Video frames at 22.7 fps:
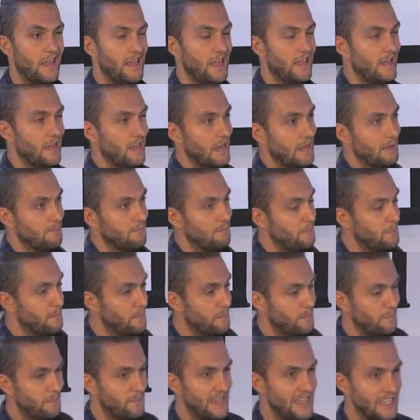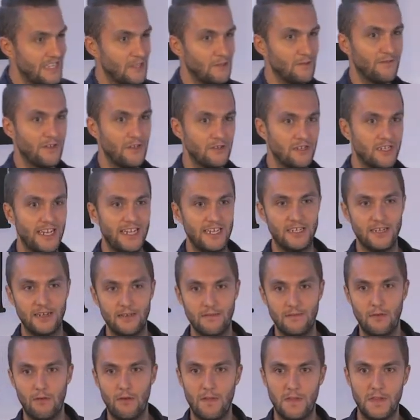a piece of your data.
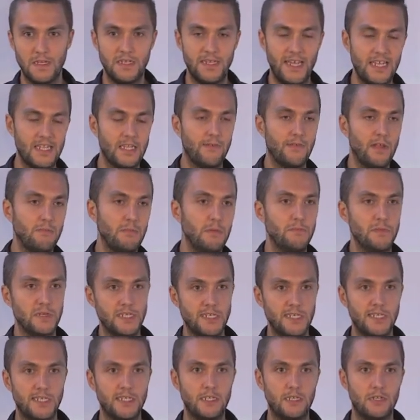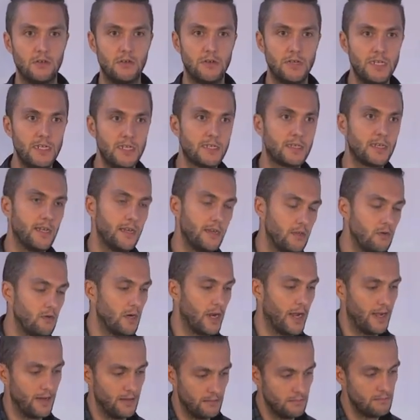All the data will be persisted on disk and you
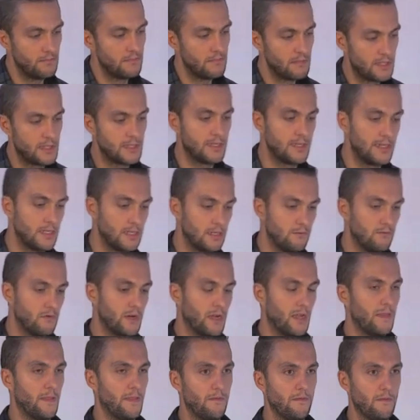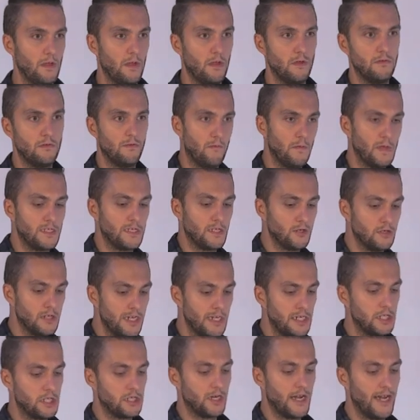can start working with your
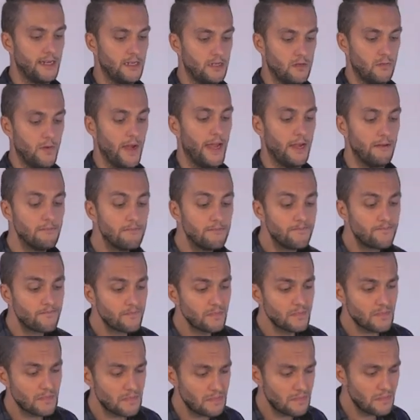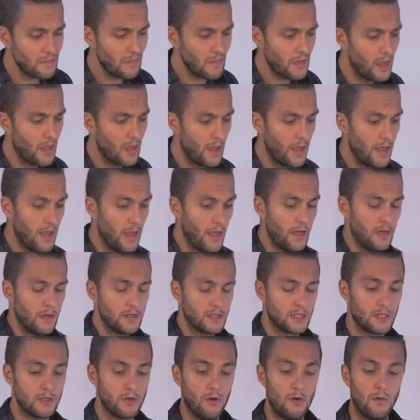data right away.
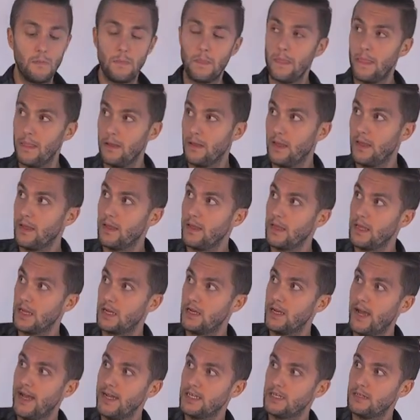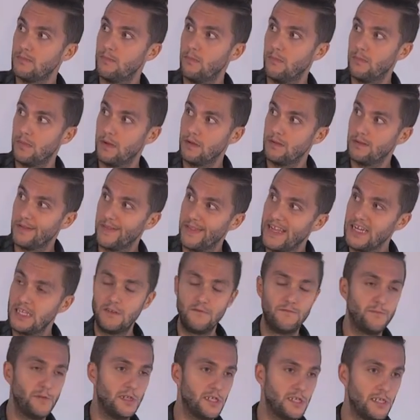So Ignite
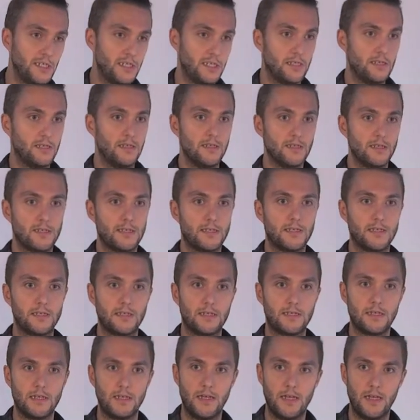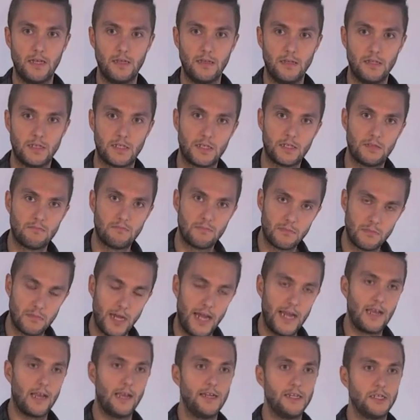native persistence uh, is
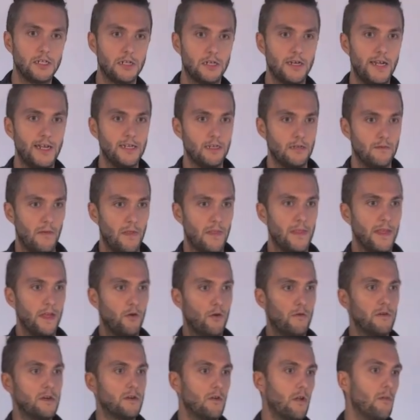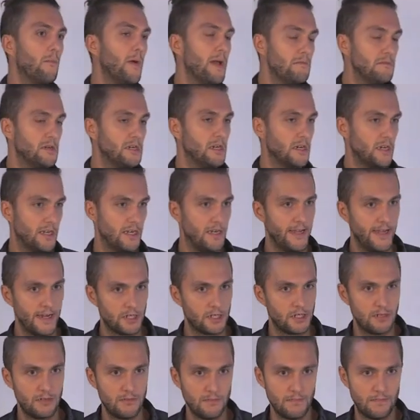tightly integrated with the overall memory
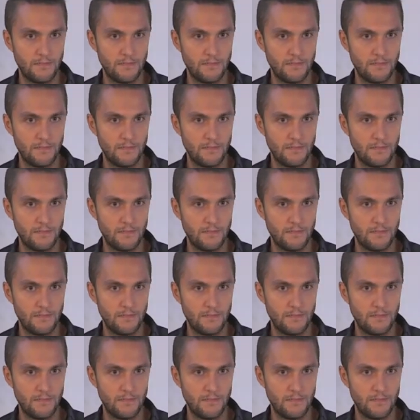architecture.